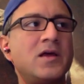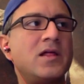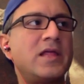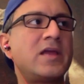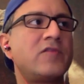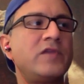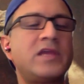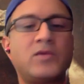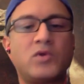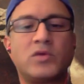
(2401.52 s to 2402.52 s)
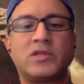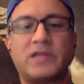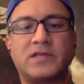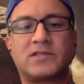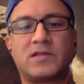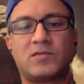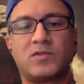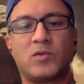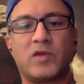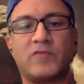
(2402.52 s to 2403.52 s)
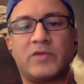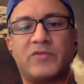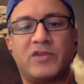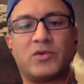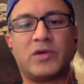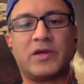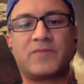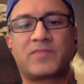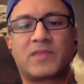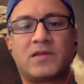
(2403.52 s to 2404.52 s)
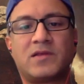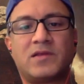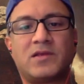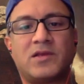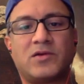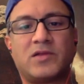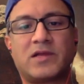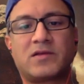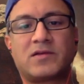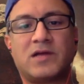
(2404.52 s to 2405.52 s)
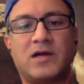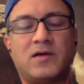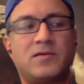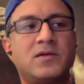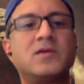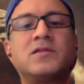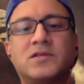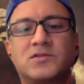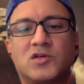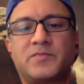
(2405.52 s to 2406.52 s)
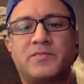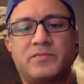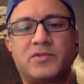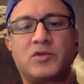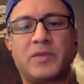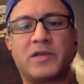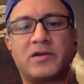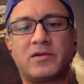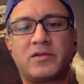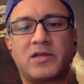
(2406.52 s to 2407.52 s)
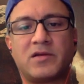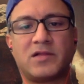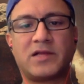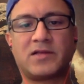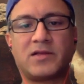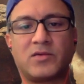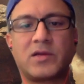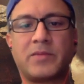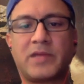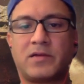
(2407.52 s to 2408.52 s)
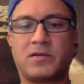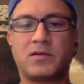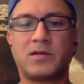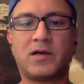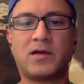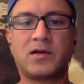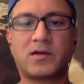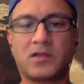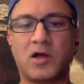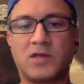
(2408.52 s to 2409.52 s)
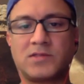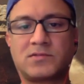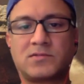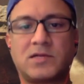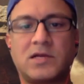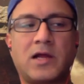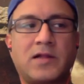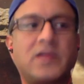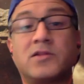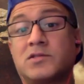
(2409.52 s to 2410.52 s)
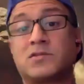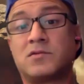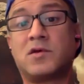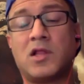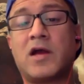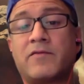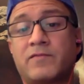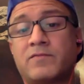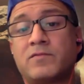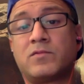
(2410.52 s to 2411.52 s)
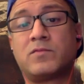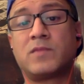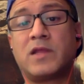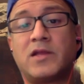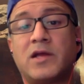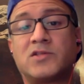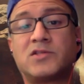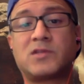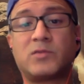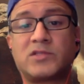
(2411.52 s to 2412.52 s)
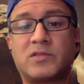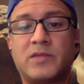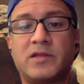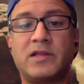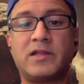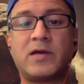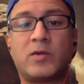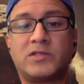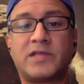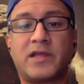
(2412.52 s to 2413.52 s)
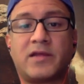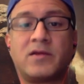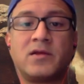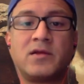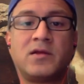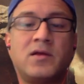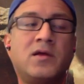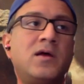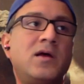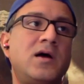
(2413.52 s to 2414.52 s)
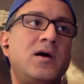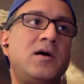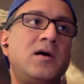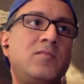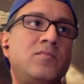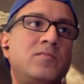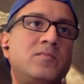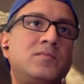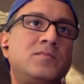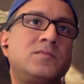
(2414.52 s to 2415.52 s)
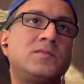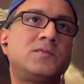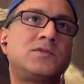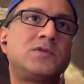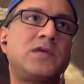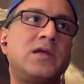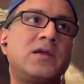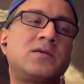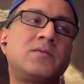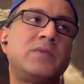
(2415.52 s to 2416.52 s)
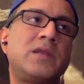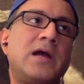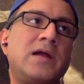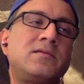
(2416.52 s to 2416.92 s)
like if we keep doing the things that the way we've been doing, you know, like this goes to Peter Thiel, like don't compete clause. I think there's a lot of intelligence and wisdom in that one saying. So yeah, like, but I